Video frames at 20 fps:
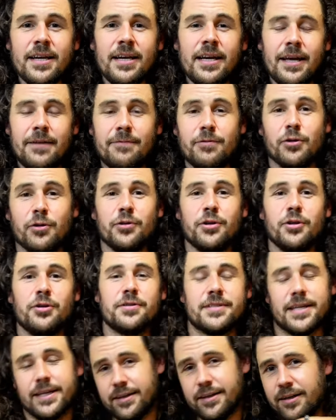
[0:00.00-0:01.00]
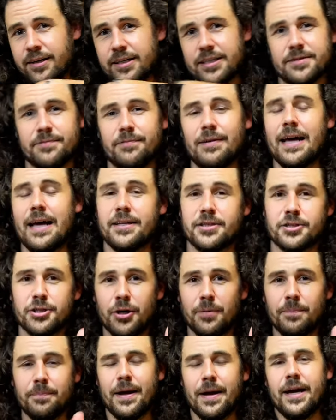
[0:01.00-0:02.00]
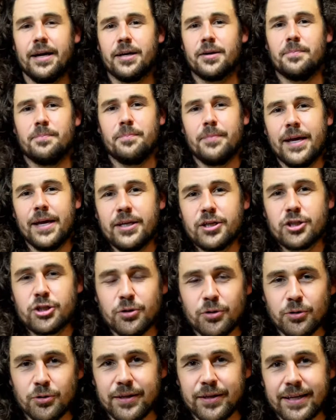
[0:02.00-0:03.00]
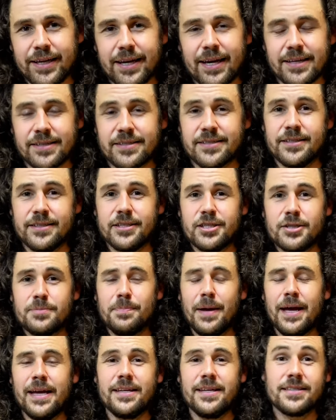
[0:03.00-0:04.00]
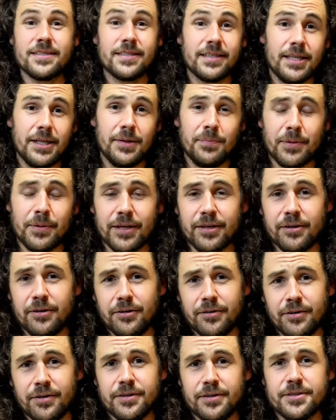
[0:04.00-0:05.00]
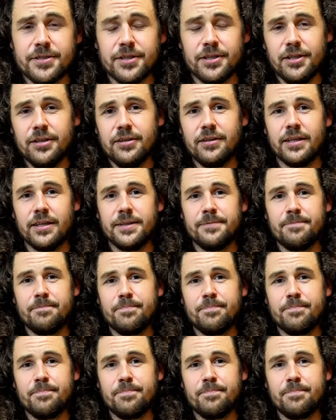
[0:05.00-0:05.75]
If you're using a nice flat top bag, make sure it has the space to keep it on securely.